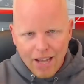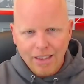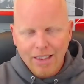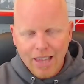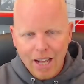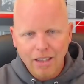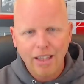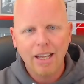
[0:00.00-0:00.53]

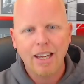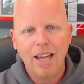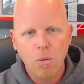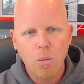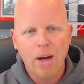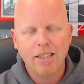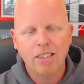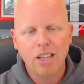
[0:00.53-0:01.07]
that link and
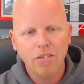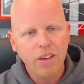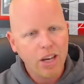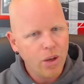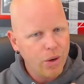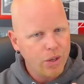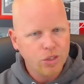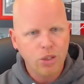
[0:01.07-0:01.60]
watch that
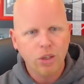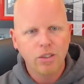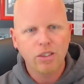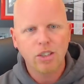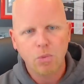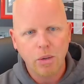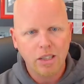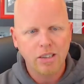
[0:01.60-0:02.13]
video as soon as
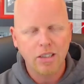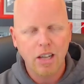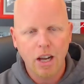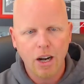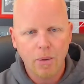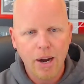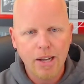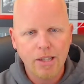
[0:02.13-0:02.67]
this one is done. All
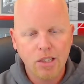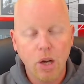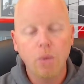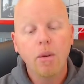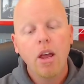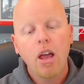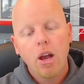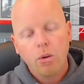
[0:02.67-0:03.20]
right. So
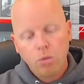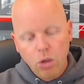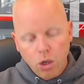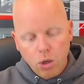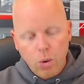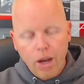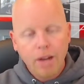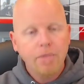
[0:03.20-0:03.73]
real
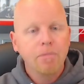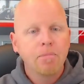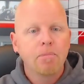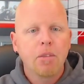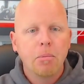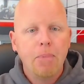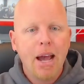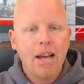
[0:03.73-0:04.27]
quick,
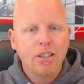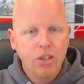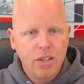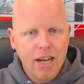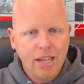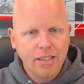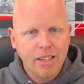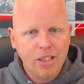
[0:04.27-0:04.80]
back to your
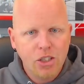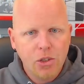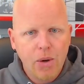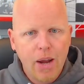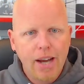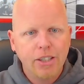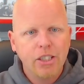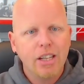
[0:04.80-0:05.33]
content
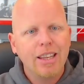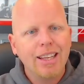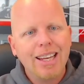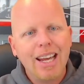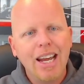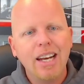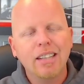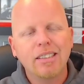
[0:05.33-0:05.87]
strategy. The
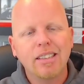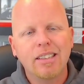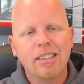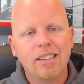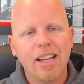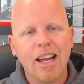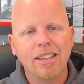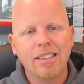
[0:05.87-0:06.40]
key to
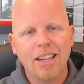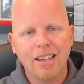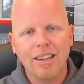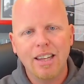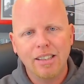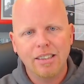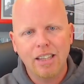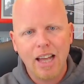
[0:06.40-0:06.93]
success in
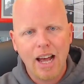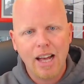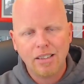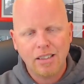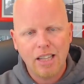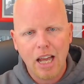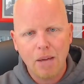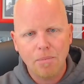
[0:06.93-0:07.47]
this last
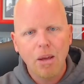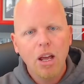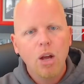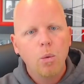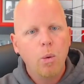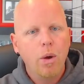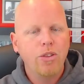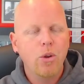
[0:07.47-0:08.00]
step
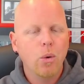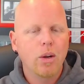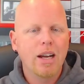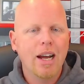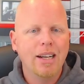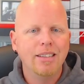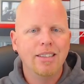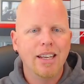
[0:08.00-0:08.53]
with your
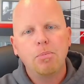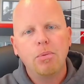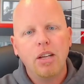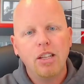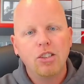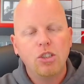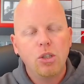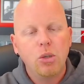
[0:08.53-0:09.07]
content
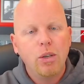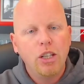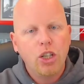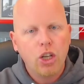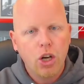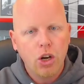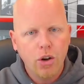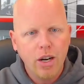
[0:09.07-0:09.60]
is to
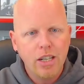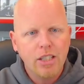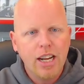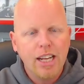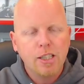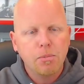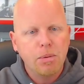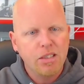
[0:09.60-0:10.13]
encourage a
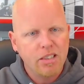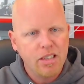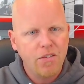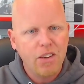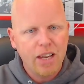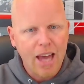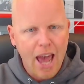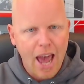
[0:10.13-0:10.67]

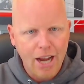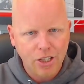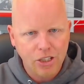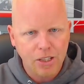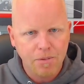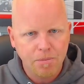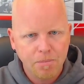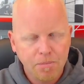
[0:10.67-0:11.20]
specific
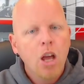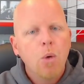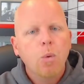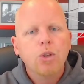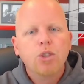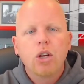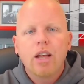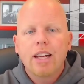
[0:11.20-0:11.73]
action.
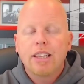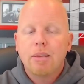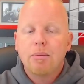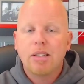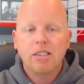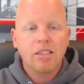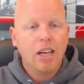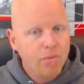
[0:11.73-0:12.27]
Would you like them to
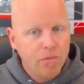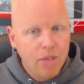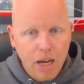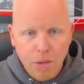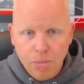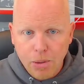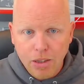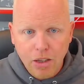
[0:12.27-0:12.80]
sign up at a
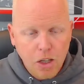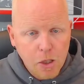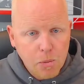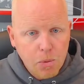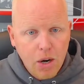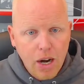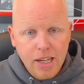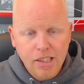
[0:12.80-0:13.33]
pre-launch
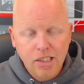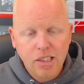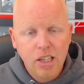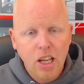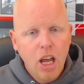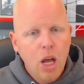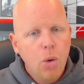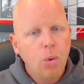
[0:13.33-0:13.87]
price?
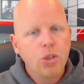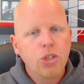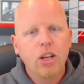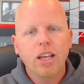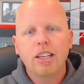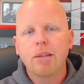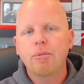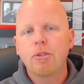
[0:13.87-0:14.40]
Would you
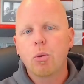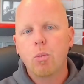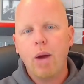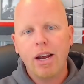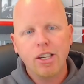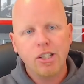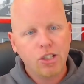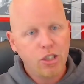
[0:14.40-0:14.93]
like them to
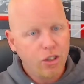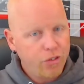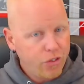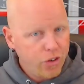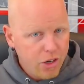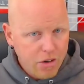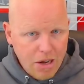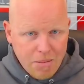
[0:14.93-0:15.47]
register for
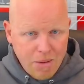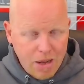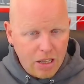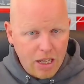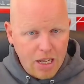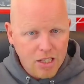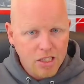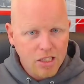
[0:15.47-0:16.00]
your email
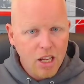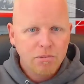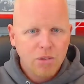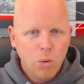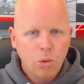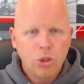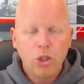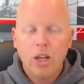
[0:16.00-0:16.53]
list?
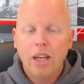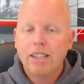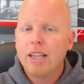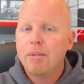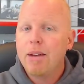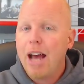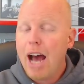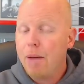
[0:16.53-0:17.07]
Would you like
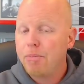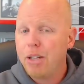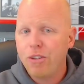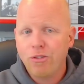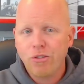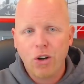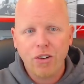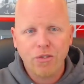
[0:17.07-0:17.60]
them to opt in
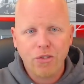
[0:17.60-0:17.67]
for a free